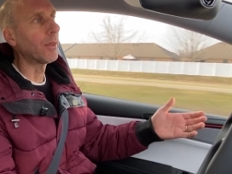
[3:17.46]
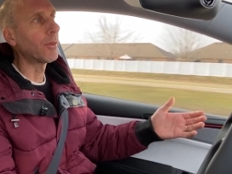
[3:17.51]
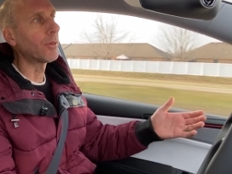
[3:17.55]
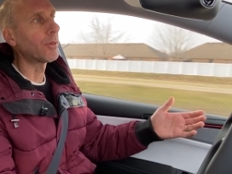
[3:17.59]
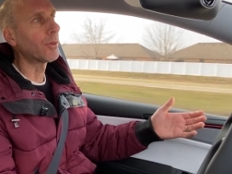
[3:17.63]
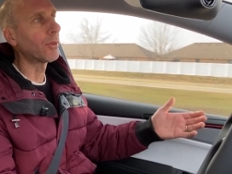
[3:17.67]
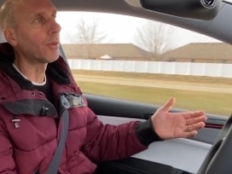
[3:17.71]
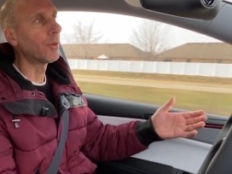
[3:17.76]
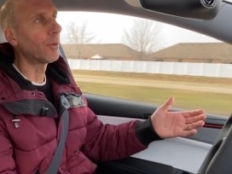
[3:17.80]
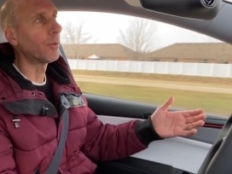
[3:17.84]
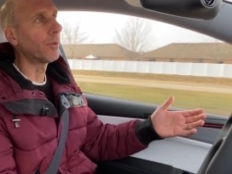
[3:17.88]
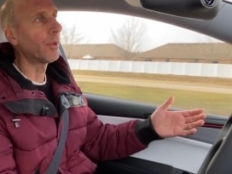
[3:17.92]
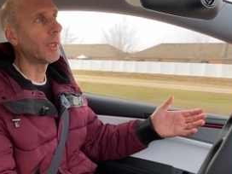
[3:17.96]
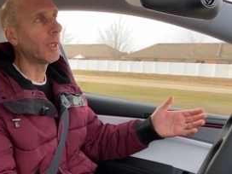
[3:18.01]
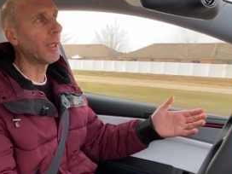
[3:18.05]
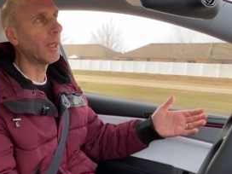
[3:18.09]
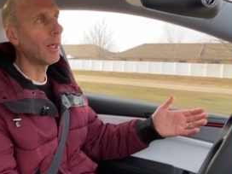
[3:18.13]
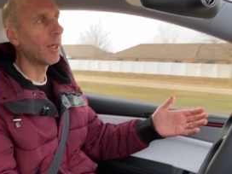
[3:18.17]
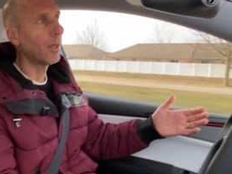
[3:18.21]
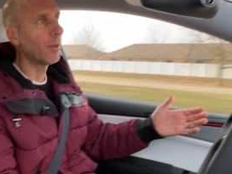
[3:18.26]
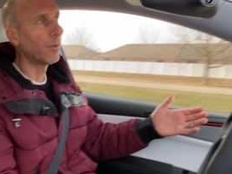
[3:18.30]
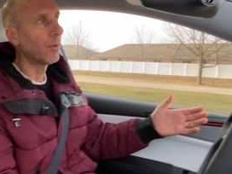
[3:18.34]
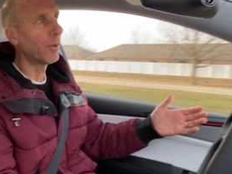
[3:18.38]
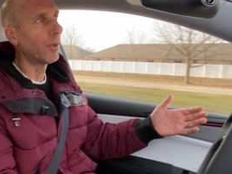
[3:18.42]
So right
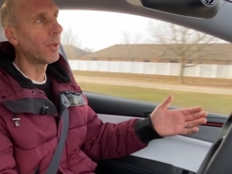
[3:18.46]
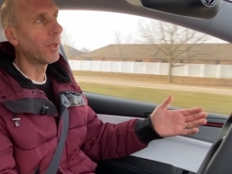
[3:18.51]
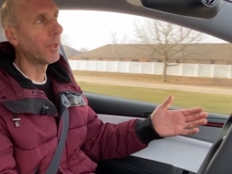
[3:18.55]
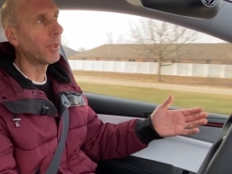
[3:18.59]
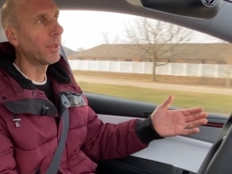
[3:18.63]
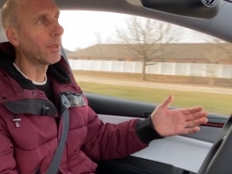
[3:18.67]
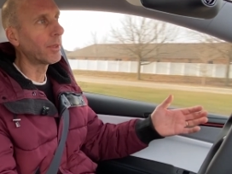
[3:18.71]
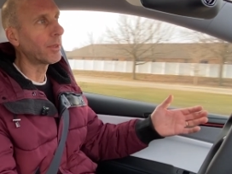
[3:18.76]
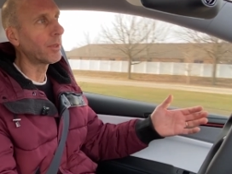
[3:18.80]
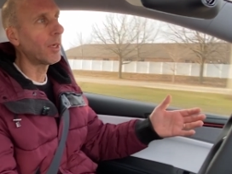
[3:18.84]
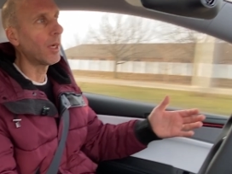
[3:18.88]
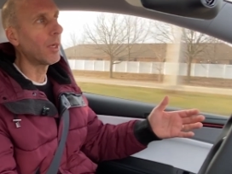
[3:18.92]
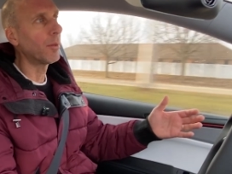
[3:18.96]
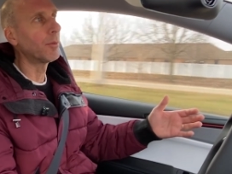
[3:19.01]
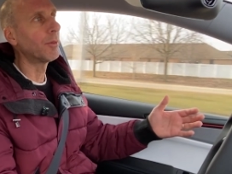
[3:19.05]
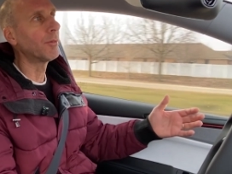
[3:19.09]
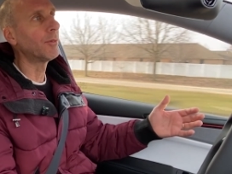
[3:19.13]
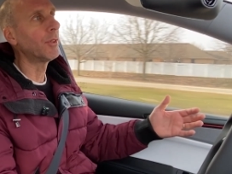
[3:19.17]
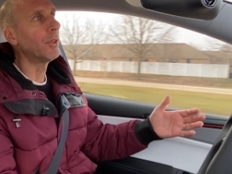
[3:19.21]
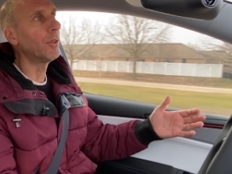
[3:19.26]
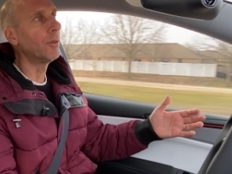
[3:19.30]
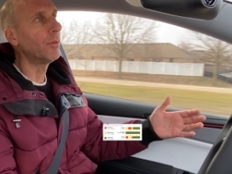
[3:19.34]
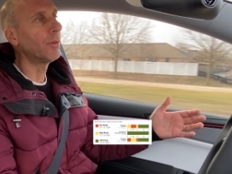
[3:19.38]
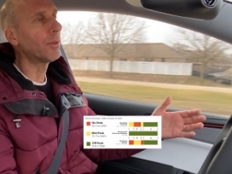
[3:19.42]
now we're on the time of
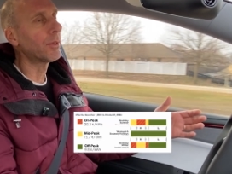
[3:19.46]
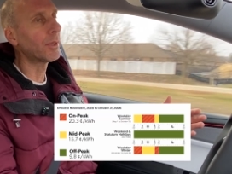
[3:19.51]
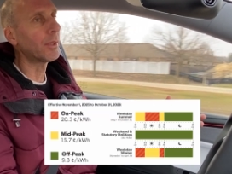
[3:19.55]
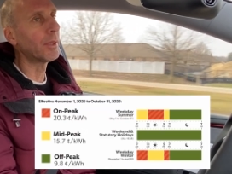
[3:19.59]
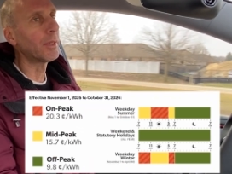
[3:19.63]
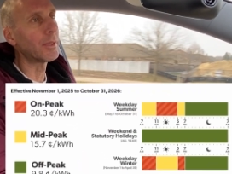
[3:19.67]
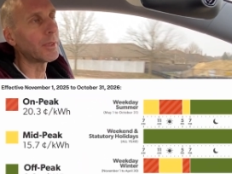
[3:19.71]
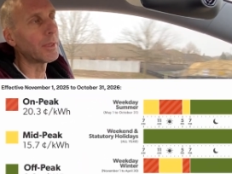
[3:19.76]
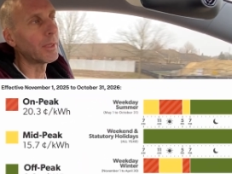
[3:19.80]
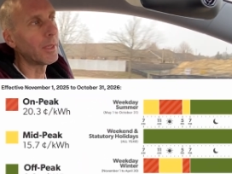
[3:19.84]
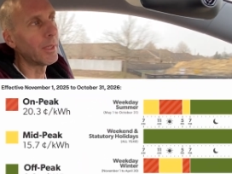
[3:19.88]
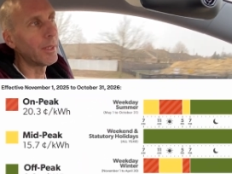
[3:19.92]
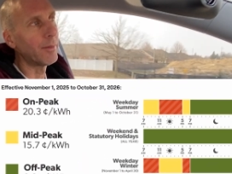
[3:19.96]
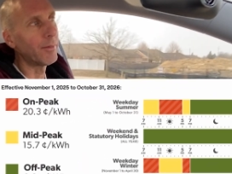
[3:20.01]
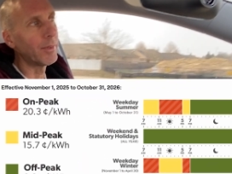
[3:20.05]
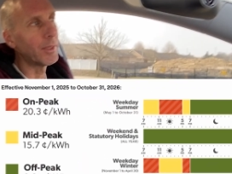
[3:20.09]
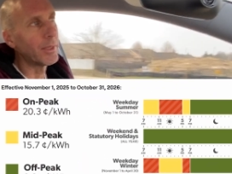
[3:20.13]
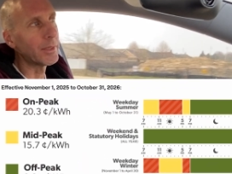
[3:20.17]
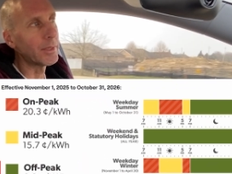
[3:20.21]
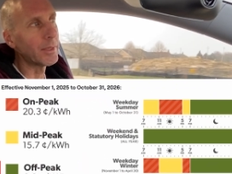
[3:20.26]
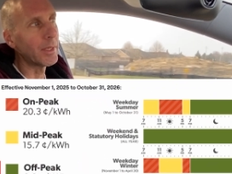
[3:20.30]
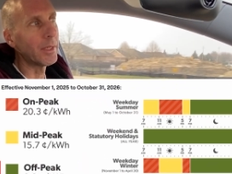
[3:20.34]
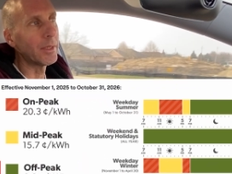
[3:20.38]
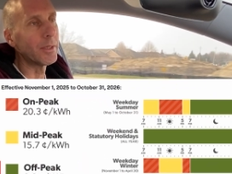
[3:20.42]
use, and it's 11
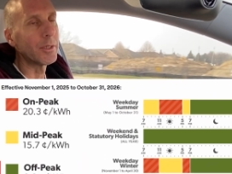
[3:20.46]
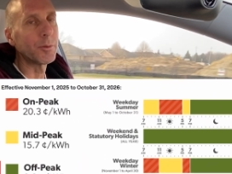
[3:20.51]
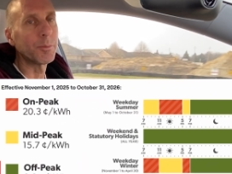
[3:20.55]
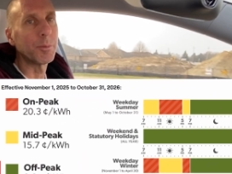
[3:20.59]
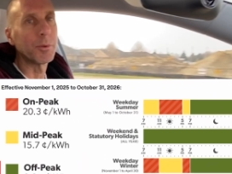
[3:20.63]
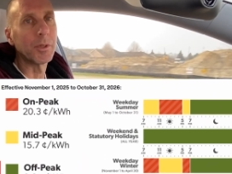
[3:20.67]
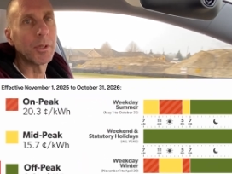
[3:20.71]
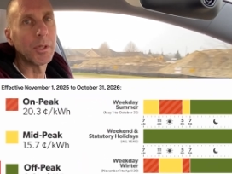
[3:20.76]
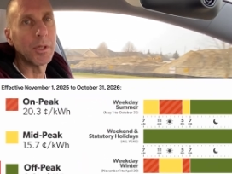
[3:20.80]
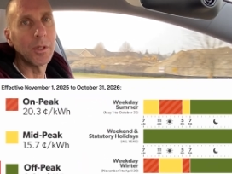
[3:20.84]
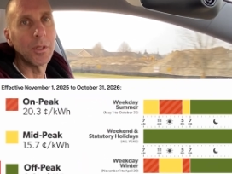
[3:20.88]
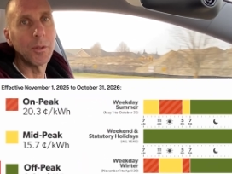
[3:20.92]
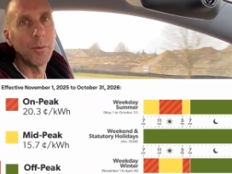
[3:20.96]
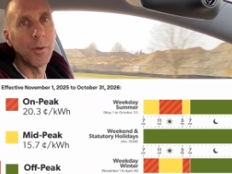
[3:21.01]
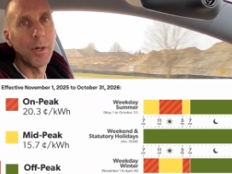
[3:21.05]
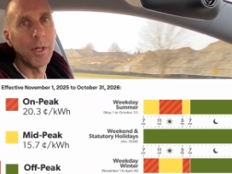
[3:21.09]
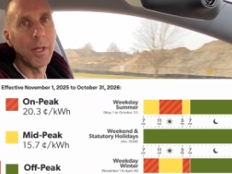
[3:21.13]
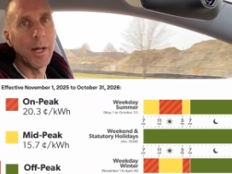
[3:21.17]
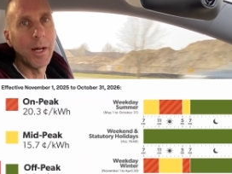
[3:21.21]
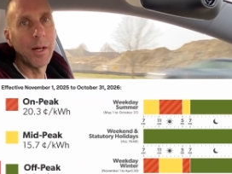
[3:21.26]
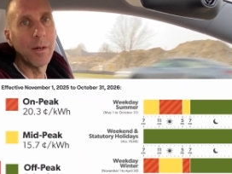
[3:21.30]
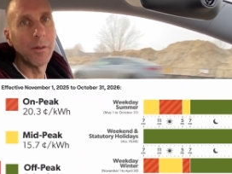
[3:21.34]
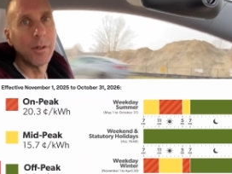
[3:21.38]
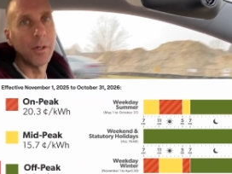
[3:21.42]
cents per kilowatt
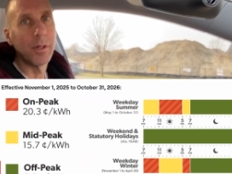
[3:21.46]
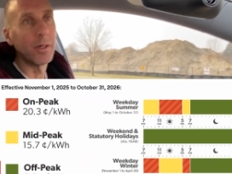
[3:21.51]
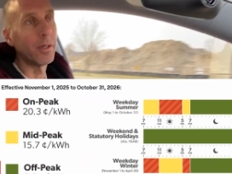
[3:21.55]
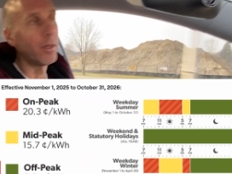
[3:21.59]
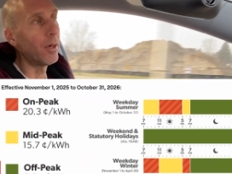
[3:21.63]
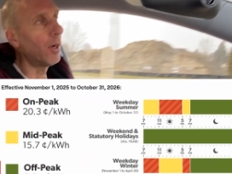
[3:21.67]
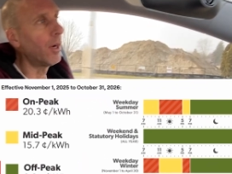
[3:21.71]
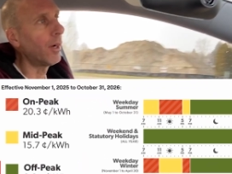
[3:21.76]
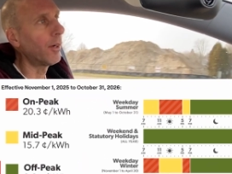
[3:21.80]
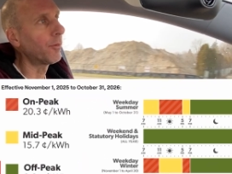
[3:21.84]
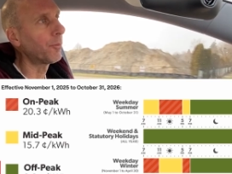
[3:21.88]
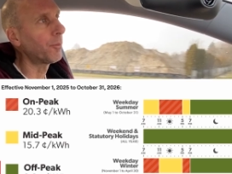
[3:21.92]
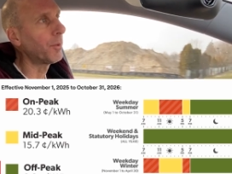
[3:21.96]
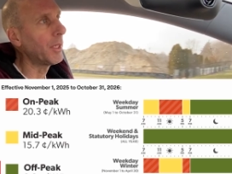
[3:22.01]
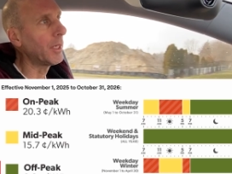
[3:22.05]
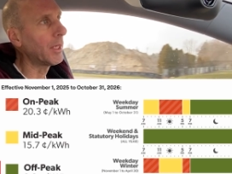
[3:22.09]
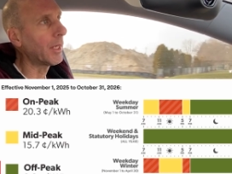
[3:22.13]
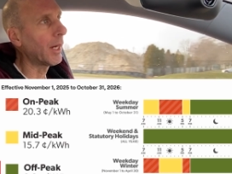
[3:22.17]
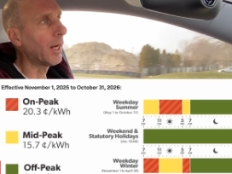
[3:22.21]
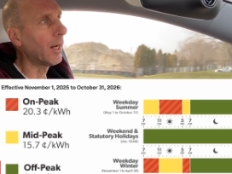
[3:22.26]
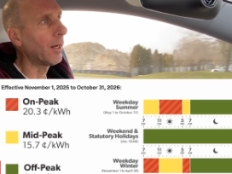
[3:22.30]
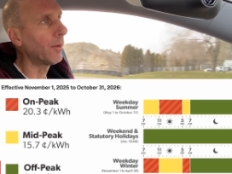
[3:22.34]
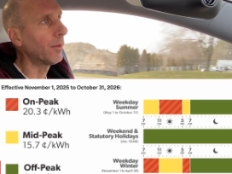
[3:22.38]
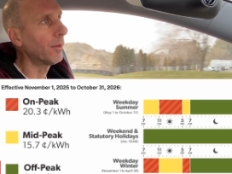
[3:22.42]
hour on off-peak
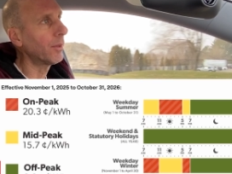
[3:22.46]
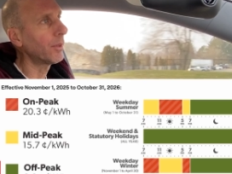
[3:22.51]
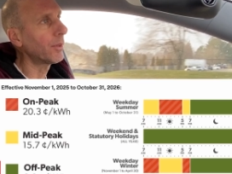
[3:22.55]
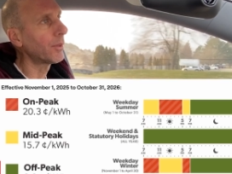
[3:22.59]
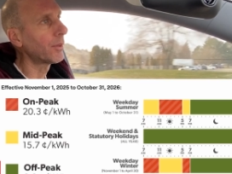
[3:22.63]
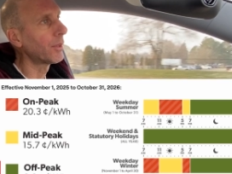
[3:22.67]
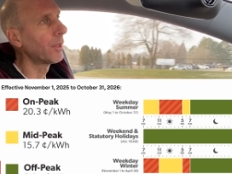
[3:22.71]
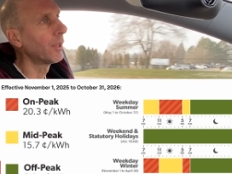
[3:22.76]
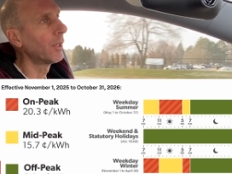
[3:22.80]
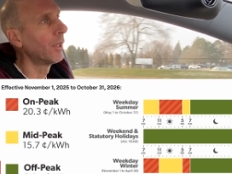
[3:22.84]
hours.